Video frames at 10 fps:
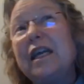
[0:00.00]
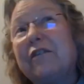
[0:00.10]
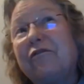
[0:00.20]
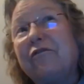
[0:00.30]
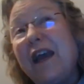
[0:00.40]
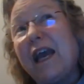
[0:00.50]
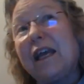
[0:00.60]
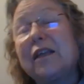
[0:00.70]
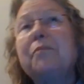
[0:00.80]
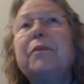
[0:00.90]
In
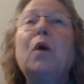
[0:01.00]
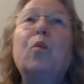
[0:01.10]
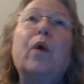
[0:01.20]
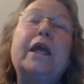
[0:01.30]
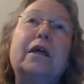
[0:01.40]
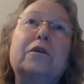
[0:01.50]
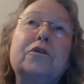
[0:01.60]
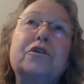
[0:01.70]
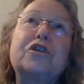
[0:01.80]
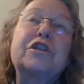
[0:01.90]
fact, we
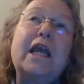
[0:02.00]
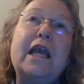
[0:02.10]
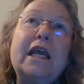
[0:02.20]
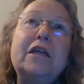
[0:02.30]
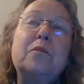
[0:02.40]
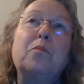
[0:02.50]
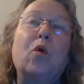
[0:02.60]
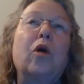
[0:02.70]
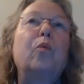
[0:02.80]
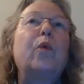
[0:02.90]
understand
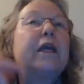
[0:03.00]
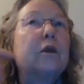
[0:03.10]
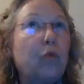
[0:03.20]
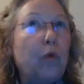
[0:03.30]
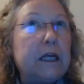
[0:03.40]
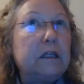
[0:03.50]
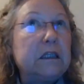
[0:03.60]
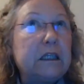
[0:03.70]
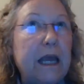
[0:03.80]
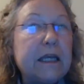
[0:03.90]
more, we can
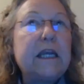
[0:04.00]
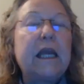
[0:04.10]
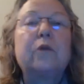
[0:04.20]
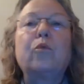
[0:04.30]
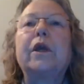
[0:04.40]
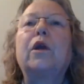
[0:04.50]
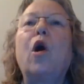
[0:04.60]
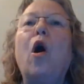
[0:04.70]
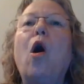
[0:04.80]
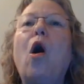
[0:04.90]
recollect and
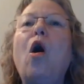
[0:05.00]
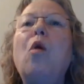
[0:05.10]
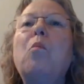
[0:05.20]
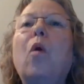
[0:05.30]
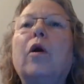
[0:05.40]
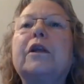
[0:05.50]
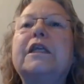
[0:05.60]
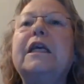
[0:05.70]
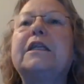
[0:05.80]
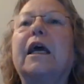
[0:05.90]
recall more
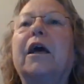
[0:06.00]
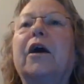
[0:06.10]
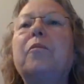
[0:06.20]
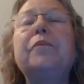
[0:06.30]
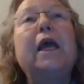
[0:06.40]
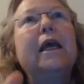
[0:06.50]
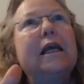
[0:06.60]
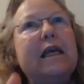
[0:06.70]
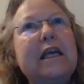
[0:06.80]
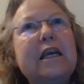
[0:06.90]
detail
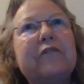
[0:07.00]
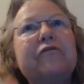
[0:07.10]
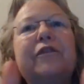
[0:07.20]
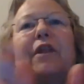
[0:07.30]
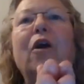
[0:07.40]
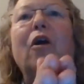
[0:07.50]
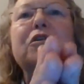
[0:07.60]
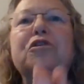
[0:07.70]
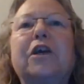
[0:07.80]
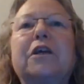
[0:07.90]
if there are
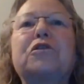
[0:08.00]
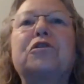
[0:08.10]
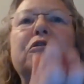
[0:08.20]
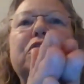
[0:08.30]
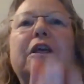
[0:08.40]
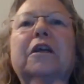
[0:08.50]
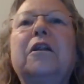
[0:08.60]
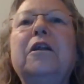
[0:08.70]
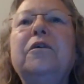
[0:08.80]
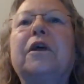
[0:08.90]
gestures
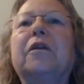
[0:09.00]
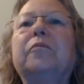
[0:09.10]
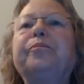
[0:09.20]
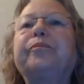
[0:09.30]
included.